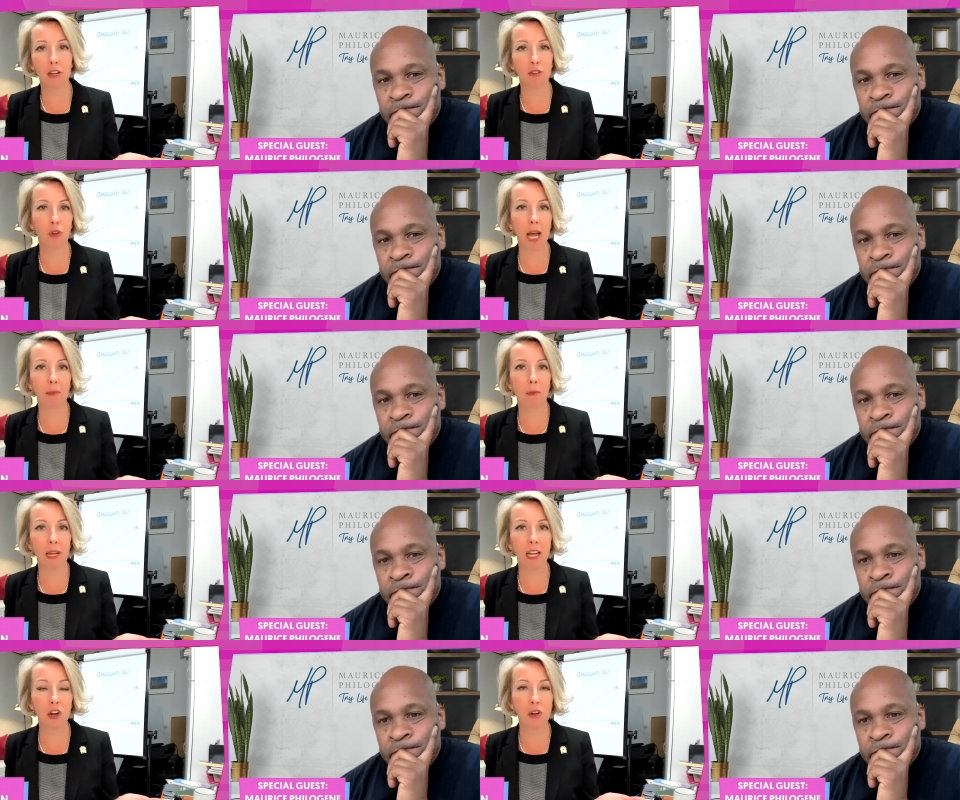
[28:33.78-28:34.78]
Speaker 1: your tribe
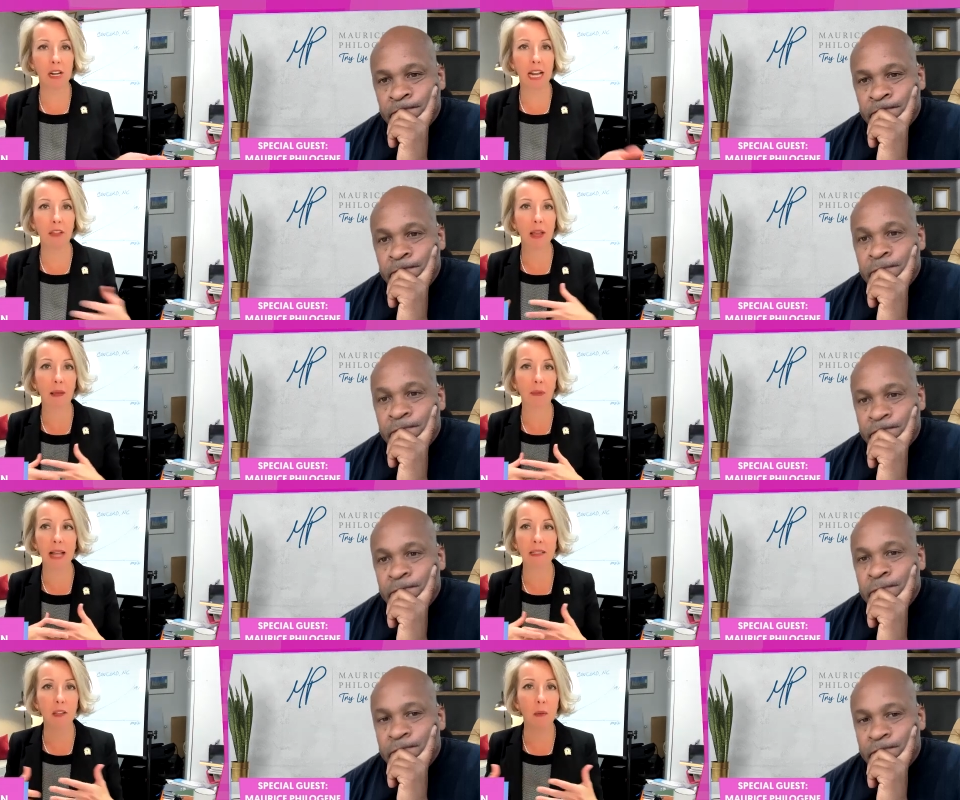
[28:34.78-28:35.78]
appeared. And I think
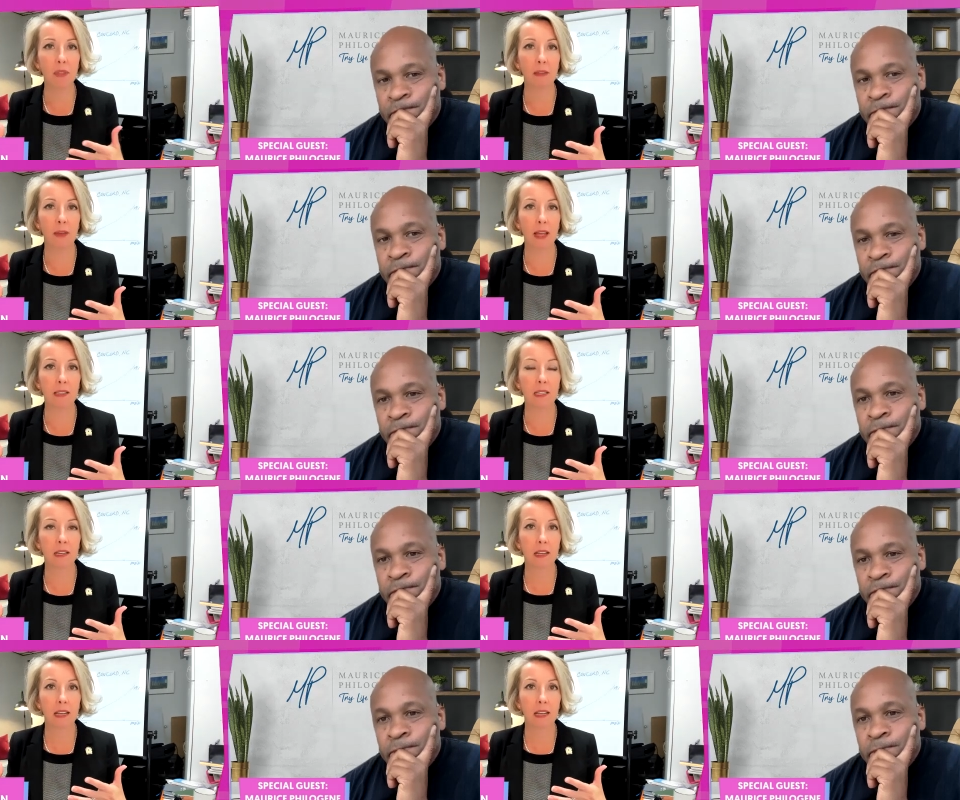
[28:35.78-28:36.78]
that's something that's
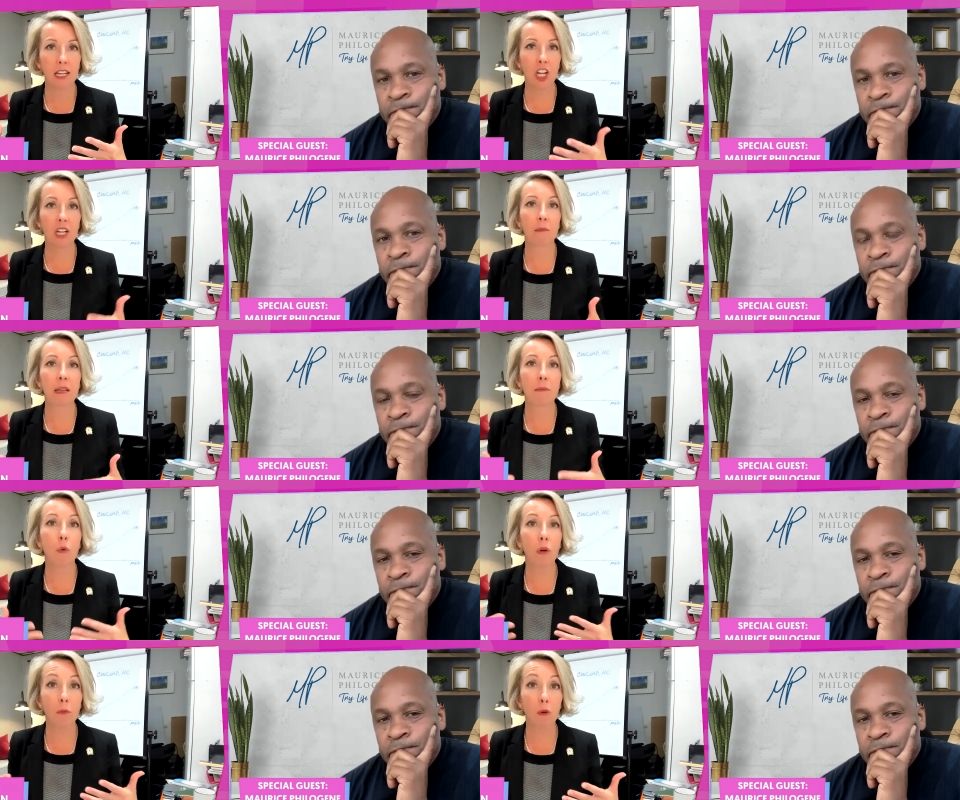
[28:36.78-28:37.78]
going to be
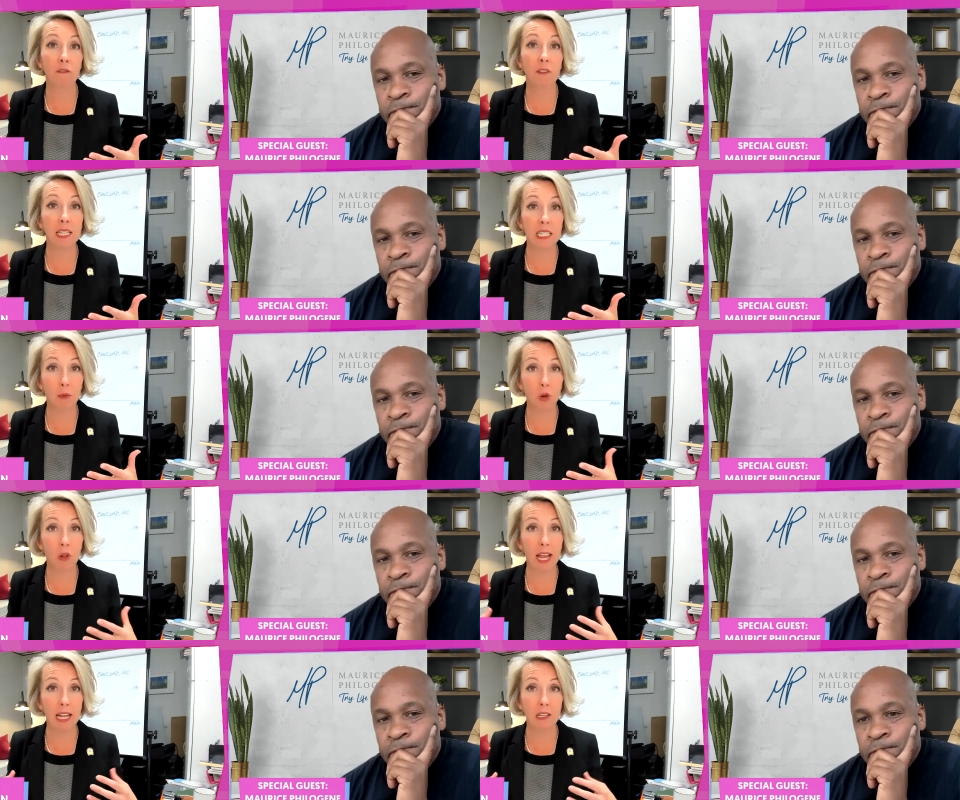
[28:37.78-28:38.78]
more and more
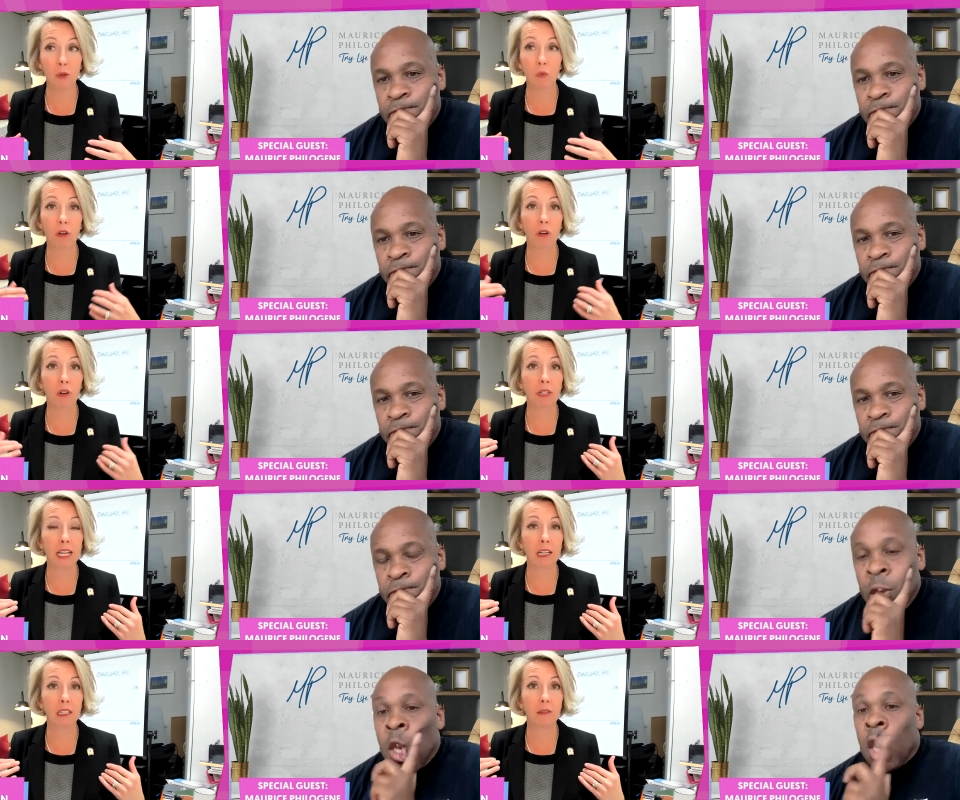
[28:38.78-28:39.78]
visible as the world
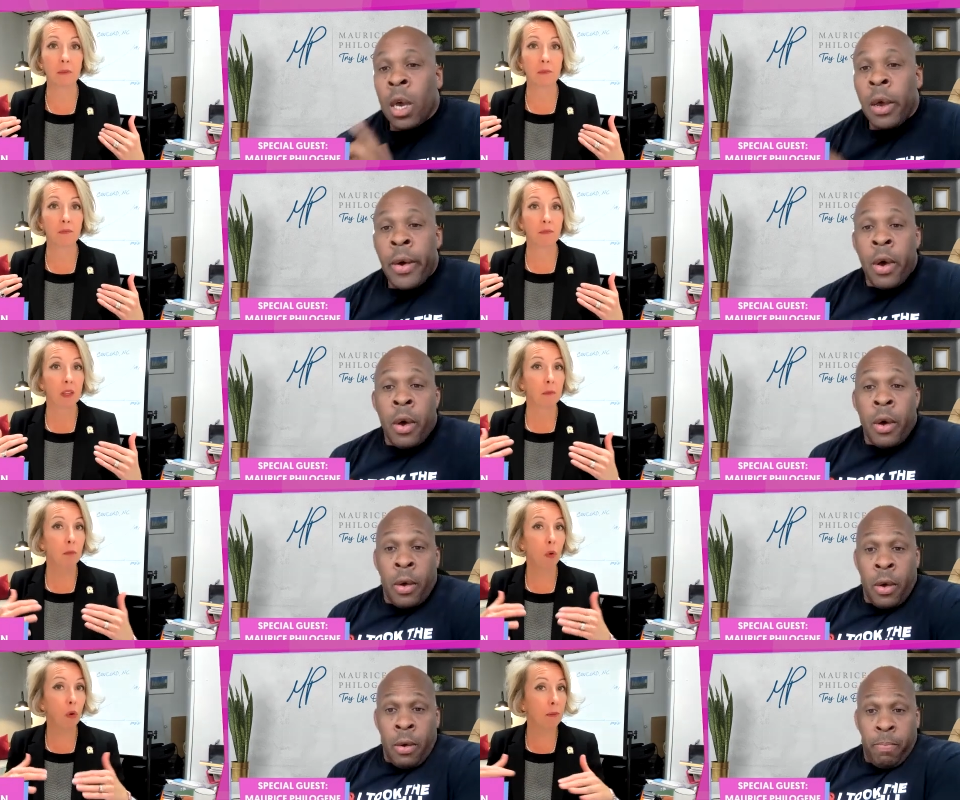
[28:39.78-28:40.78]
gets
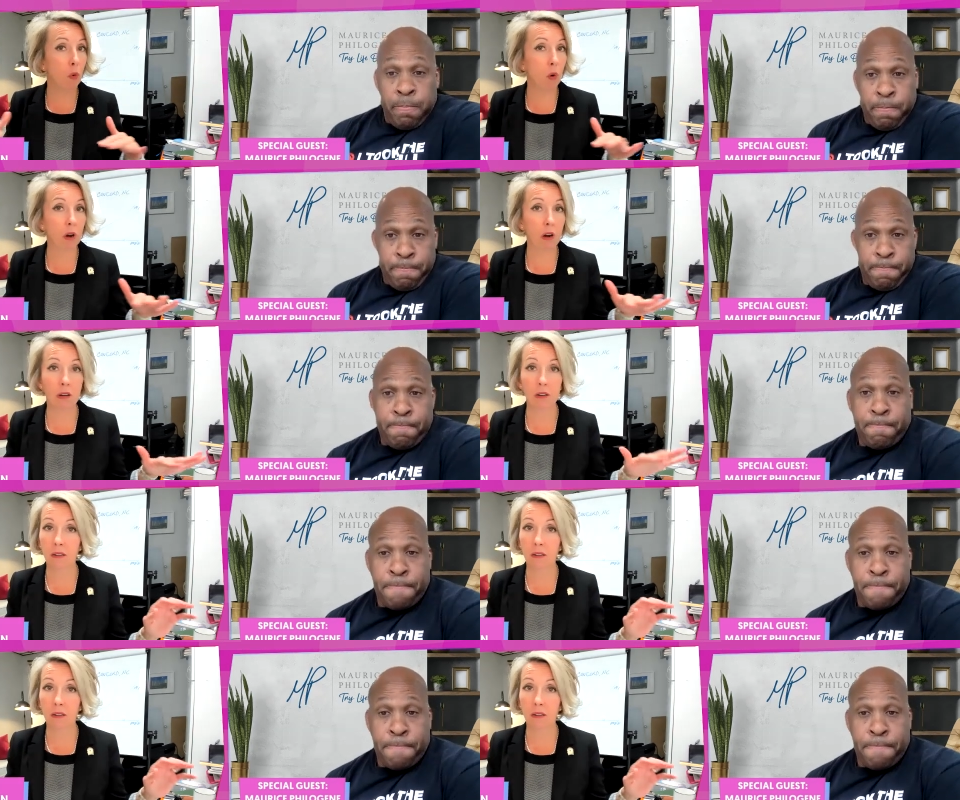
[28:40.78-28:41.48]
more and more.